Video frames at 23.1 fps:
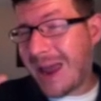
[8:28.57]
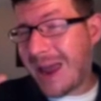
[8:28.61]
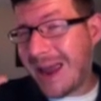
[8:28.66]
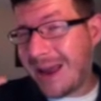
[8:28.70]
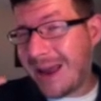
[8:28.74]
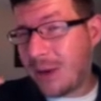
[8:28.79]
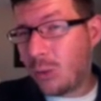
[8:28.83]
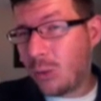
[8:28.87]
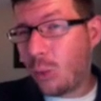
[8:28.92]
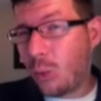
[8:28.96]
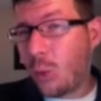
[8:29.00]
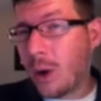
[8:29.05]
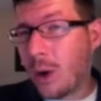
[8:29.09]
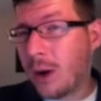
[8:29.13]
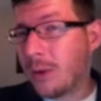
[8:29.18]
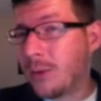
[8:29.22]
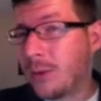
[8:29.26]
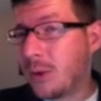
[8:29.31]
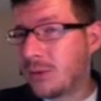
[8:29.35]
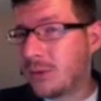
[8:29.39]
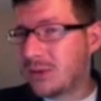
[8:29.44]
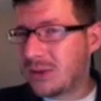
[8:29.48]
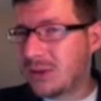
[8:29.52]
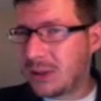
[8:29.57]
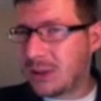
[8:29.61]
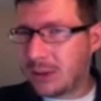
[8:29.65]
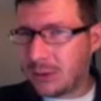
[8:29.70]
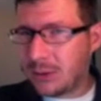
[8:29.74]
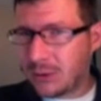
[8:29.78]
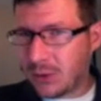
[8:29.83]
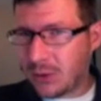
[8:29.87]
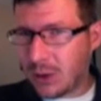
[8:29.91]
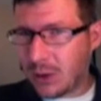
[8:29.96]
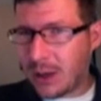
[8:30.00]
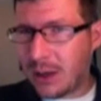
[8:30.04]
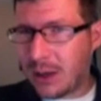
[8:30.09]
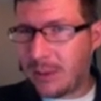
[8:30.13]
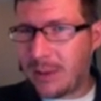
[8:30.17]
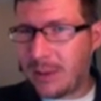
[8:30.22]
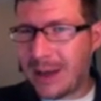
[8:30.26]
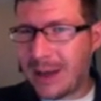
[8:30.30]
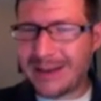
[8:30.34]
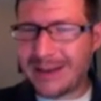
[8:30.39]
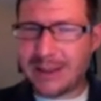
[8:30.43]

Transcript: and where those skills are going to be